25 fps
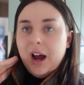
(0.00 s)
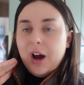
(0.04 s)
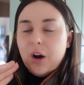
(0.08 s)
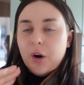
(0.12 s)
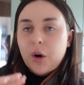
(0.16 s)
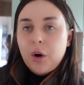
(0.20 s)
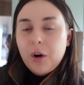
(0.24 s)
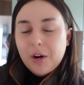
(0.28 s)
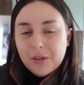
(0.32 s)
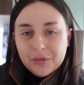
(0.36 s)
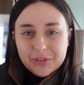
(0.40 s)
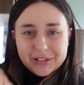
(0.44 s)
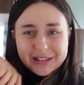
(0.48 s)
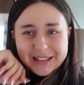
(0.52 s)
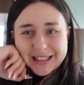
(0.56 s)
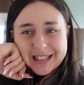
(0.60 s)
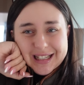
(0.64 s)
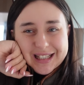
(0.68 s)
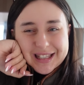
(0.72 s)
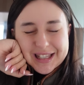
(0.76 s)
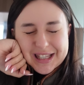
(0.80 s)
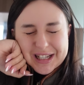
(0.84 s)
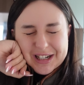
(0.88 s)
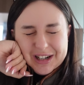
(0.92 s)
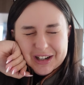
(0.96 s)
Hopefully
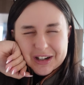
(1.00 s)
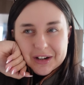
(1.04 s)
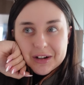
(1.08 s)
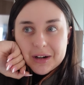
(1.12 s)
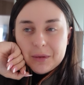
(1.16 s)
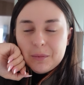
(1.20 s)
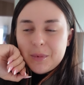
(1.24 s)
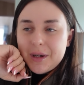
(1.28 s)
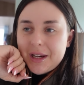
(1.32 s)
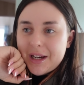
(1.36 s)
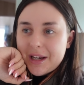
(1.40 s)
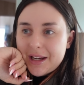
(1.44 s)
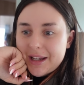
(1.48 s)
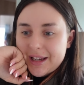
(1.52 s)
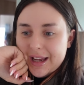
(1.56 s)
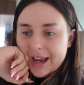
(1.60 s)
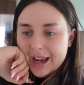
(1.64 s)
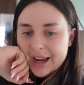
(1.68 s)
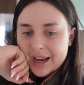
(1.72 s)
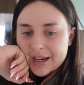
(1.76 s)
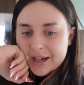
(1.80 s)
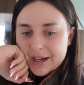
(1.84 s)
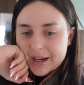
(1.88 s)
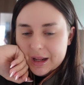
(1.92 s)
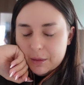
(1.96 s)
it's not and we can
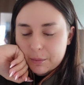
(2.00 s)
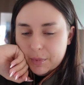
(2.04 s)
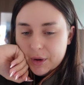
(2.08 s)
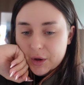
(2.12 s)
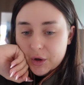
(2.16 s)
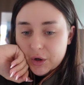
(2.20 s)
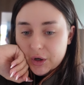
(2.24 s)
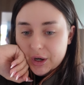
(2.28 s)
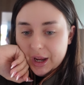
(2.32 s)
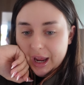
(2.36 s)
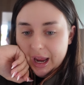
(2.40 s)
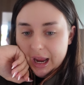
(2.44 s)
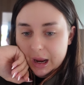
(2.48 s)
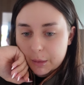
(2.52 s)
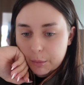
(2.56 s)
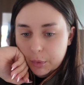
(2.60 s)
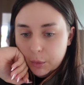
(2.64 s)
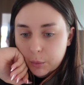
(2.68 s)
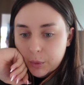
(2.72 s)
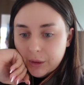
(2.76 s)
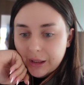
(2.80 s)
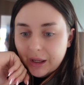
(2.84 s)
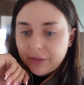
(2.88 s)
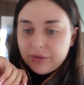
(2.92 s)
get in and it'd be okay, but we'll